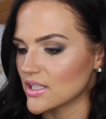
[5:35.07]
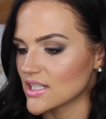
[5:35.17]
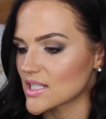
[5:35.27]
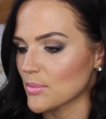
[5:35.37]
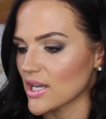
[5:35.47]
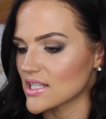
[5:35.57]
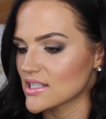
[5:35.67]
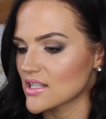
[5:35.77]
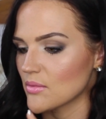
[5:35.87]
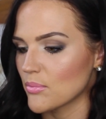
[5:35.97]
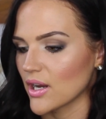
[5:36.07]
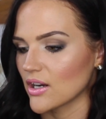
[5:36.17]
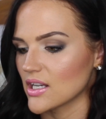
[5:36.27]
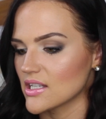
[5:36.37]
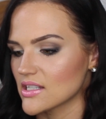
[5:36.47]
and spiced
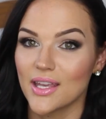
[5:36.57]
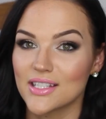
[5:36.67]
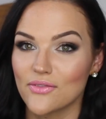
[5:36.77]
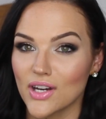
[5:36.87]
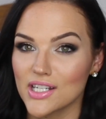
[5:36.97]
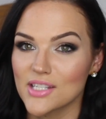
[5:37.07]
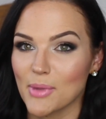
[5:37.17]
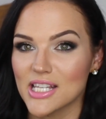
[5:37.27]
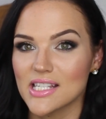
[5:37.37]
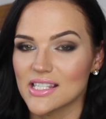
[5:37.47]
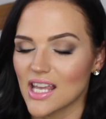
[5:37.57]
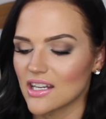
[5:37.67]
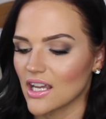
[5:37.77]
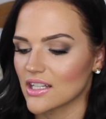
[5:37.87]
berries. It's a very spicy scent.